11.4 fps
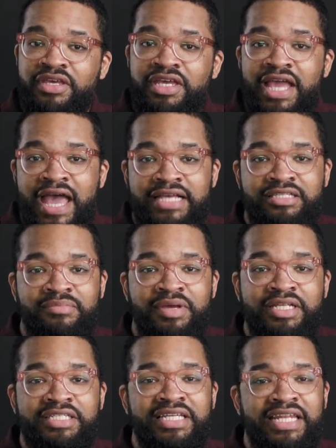He asked the
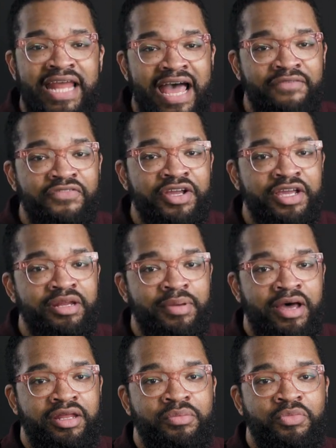men to not forget
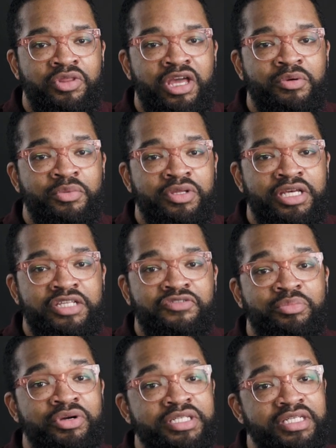about him when they were released
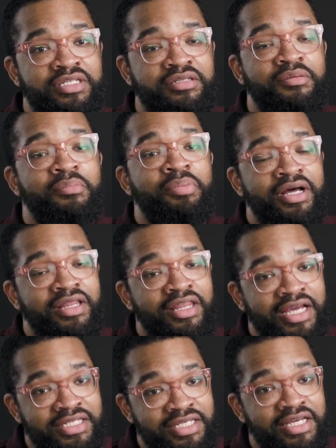from prison, but
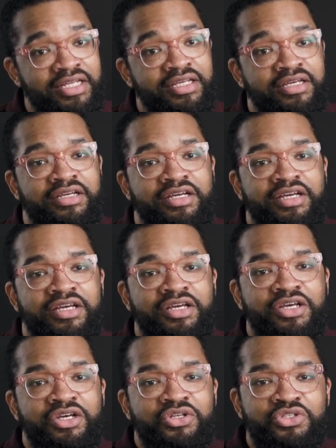they did.
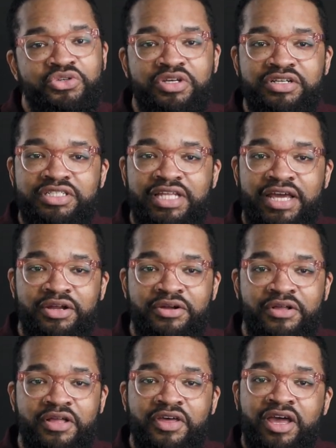2 years
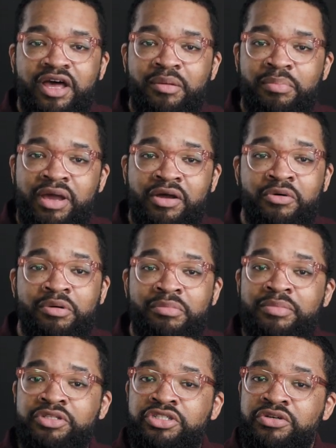later, the cupbearer
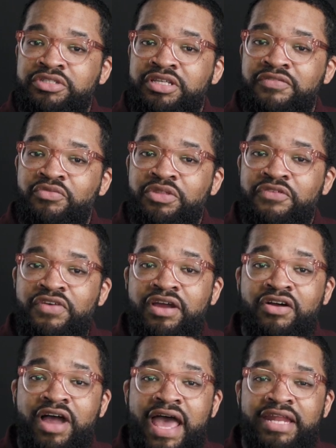remembered Joseph when the
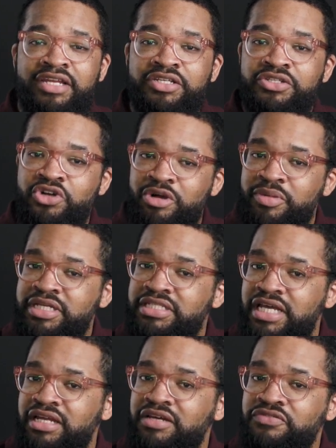Pharaoh had a disturbing
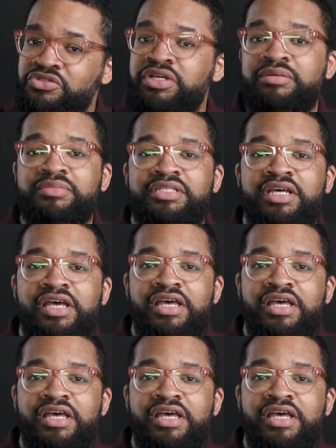set of dreams.